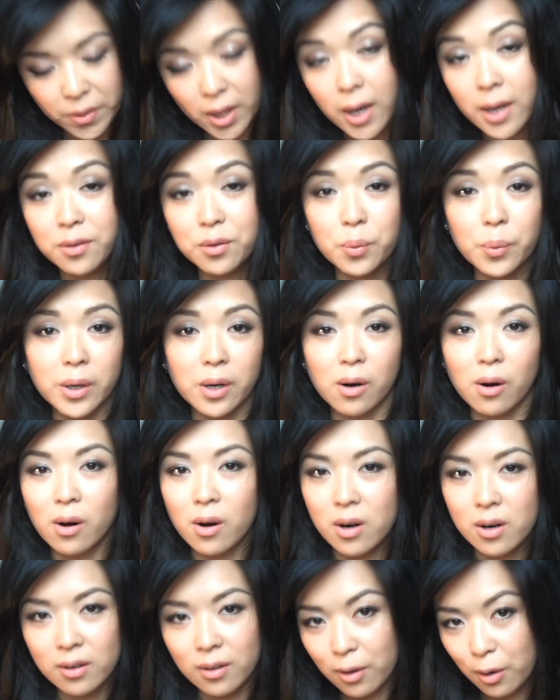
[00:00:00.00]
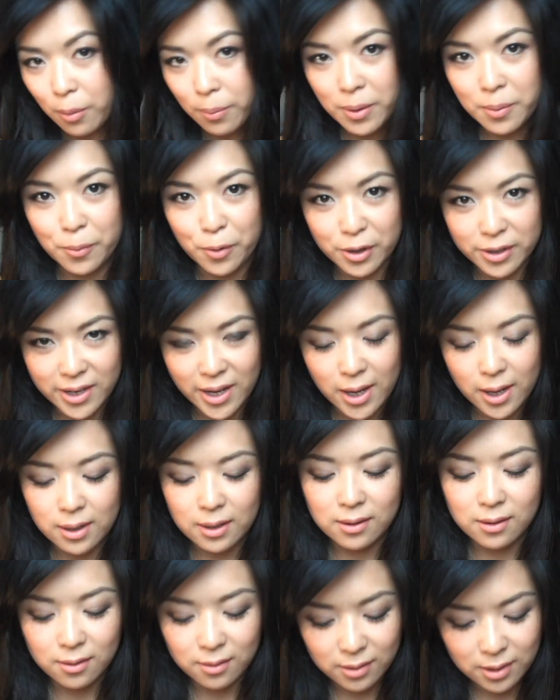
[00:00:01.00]
as we are a little bit more tan
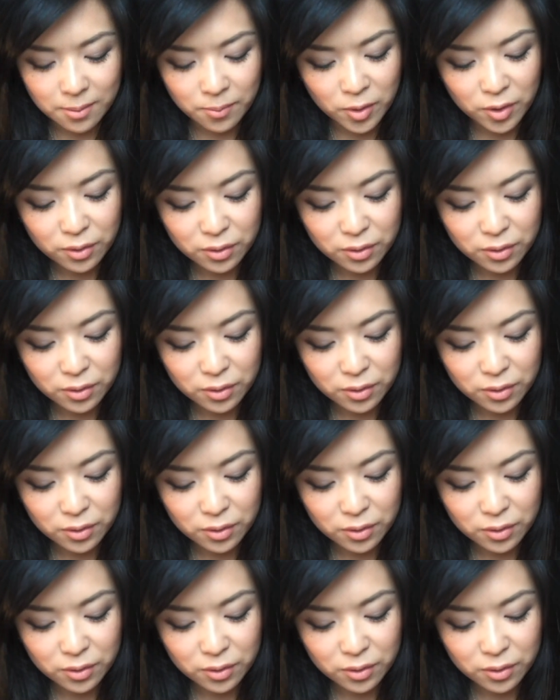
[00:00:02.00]
in the summer.